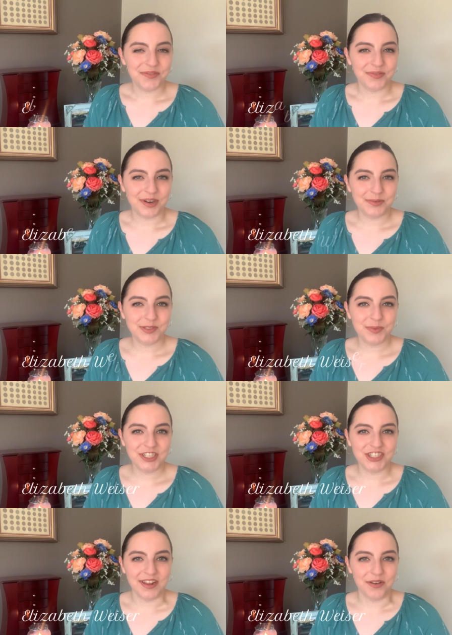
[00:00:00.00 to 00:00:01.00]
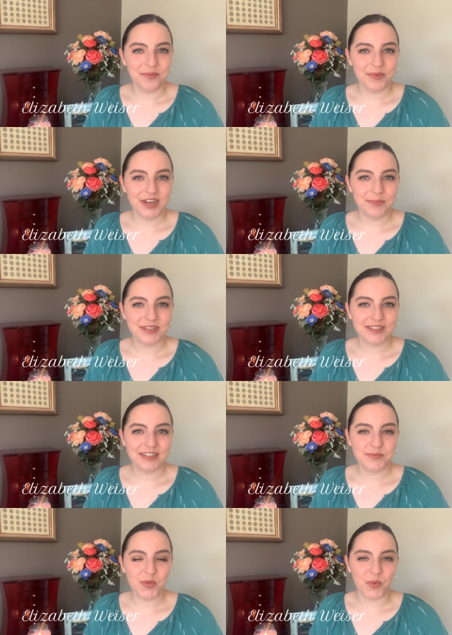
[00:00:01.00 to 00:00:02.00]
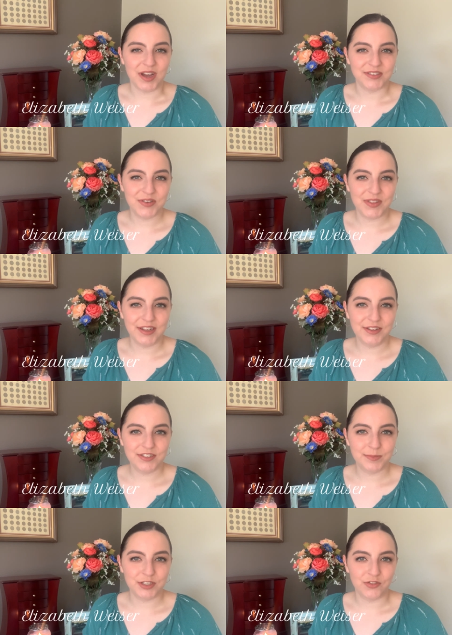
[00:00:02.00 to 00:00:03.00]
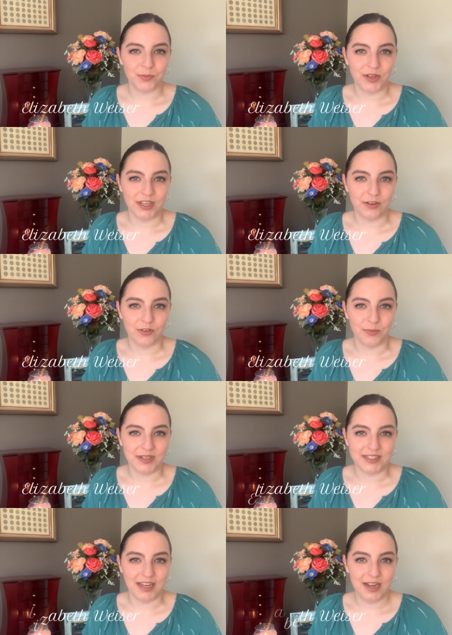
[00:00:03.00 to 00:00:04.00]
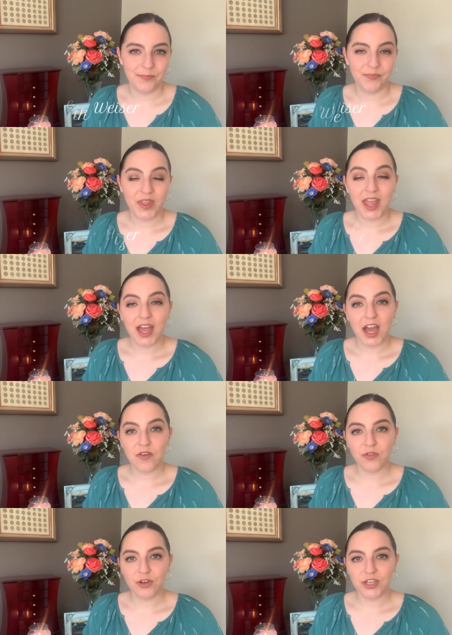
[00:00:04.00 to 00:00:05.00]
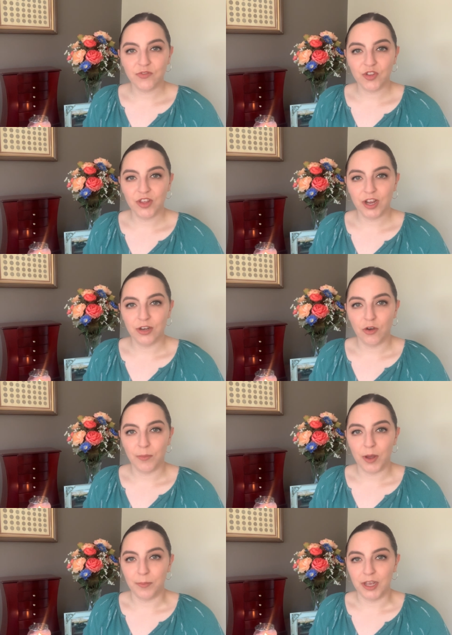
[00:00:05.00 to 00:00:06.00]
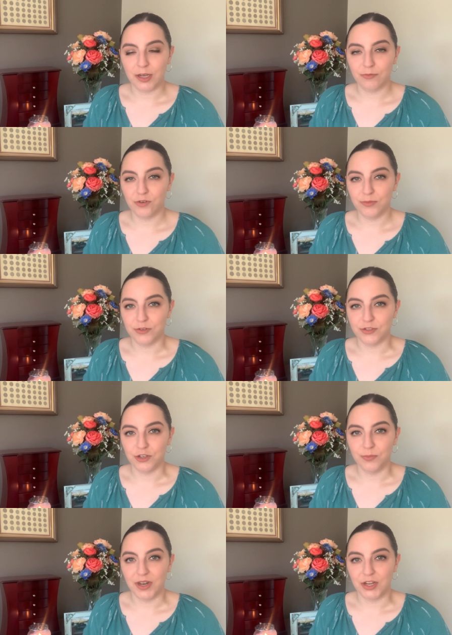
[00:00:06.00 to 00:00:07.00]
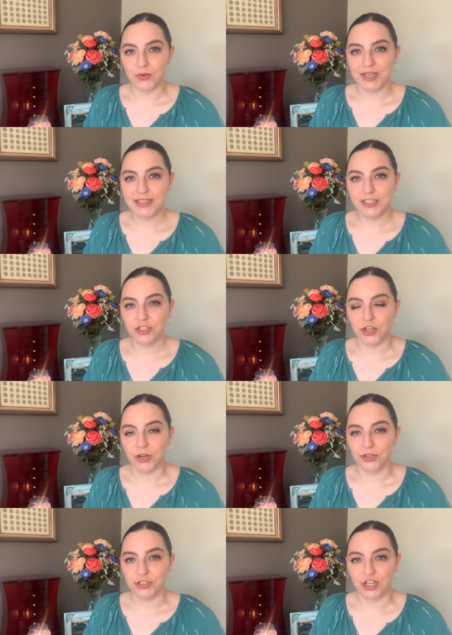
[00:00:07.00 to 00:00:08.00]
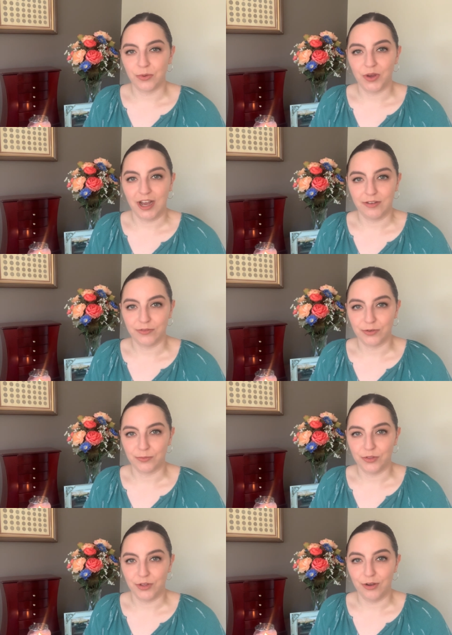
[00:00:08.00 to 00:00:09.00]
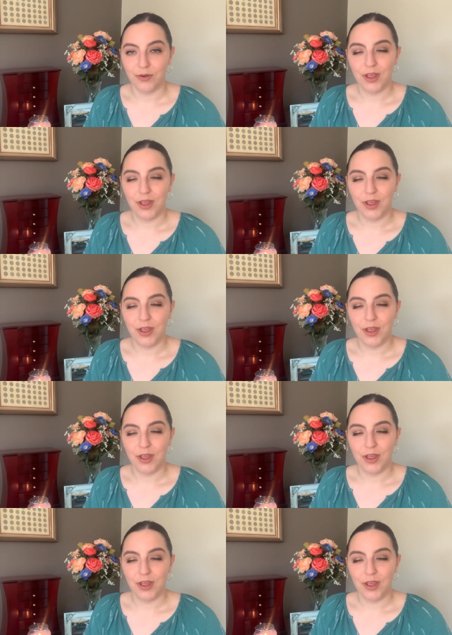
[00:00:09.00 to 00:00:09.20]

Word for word: Welcome to my channel. My name is Elizabeth Weiser. Thank you so much for being here with me today. I've learned everything I know about makeup from YouTube, and I created this channel to share what I've learned with you.